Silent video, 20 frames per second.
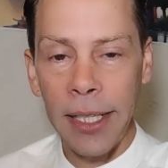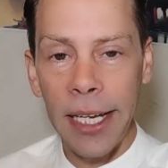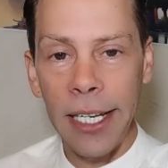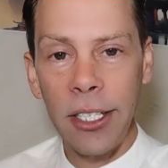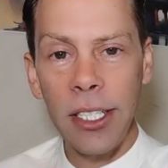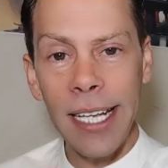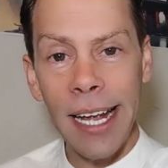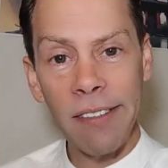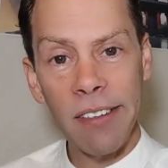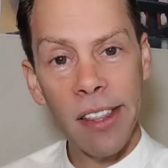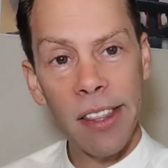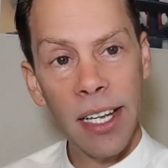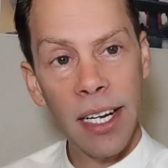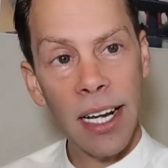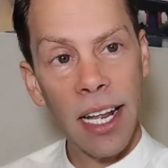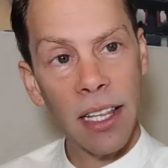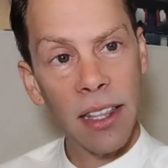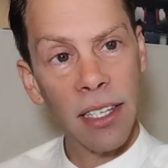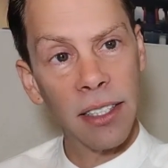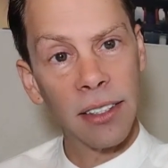It's because I have to
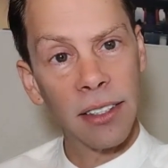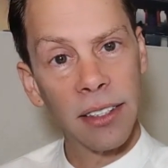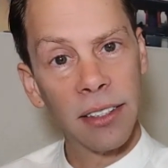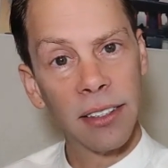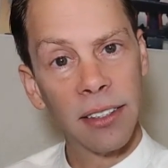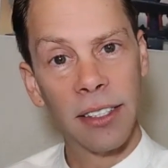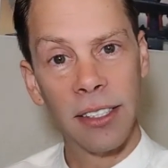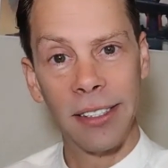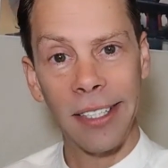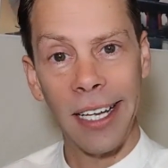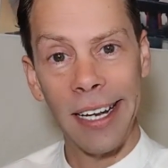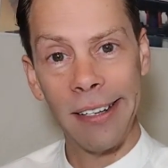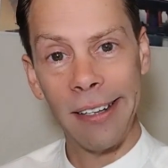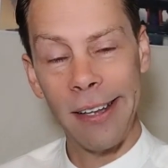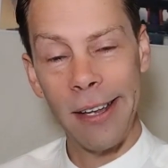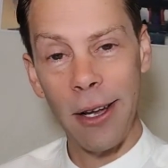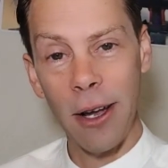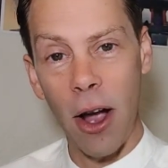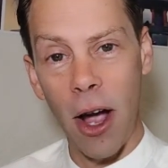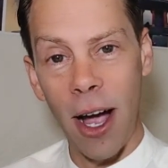think like this. Because
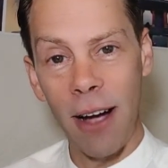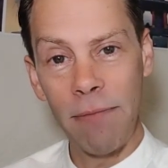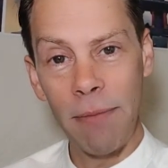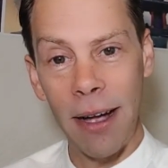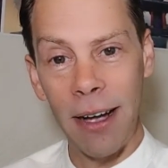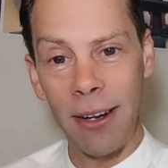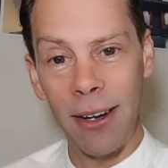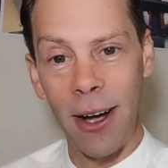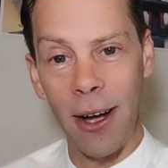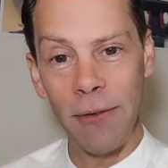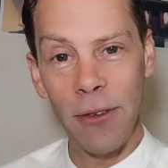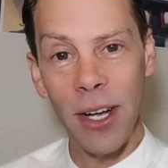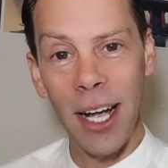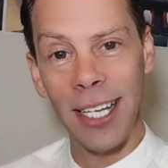half